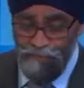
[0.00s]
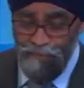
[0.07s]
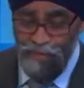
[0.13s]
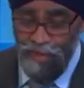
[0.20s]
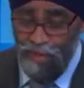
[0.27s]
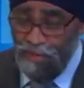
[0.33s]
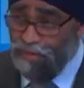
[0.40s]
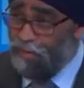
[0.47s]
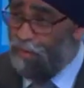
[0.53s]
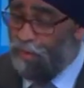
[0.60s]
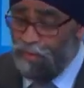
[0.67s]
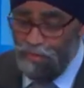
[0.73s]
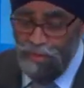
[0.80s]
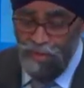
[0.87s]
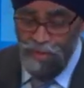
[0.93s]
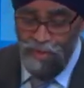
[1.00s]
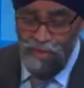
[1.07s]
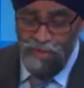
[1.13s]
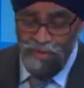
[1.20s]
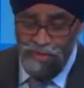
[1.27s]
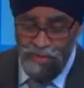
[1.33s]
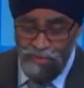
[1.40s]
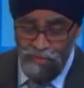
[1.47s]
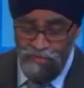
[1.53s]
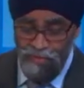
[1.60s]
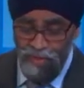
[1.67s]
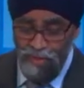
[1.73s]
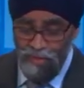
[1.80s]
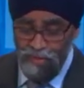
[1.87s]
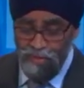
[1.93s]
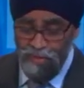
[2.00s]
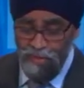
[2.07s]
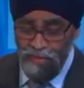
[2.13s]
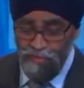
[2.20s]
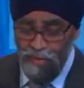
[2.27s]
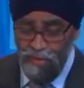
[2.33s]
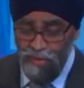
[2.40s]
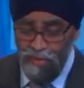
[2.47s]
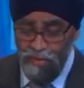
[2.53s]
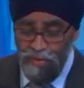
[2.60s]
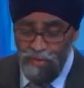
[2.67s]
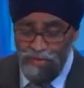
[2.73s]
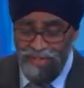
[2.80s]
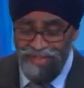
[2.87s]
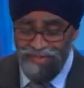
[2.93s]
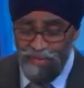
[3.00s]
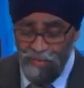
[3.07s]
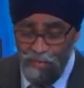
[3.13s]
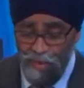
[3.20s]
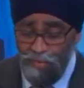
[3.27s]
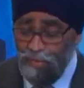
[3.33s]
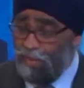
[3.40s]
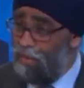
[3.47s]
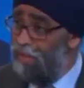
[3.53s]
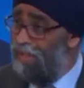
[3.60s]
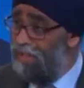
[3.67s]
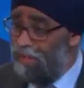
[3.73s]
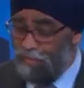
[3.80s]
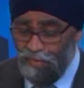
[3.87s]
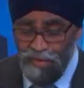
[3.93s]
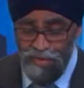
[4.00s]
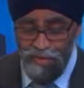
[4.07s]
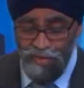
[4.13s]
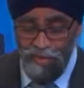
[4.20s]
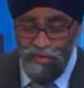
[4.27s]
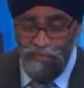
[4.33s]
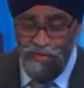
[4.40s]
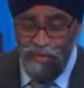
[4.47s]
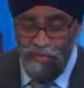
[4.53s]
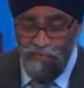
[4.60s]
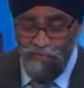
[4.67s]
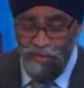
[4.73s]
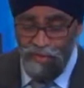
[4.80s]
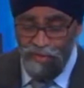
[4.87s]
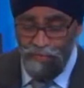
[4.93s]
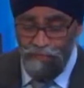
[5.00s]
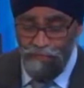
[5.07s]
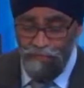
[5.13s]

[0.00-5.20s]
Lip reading: And as you know, sexual violence is being used as a weapon in areas of conflict.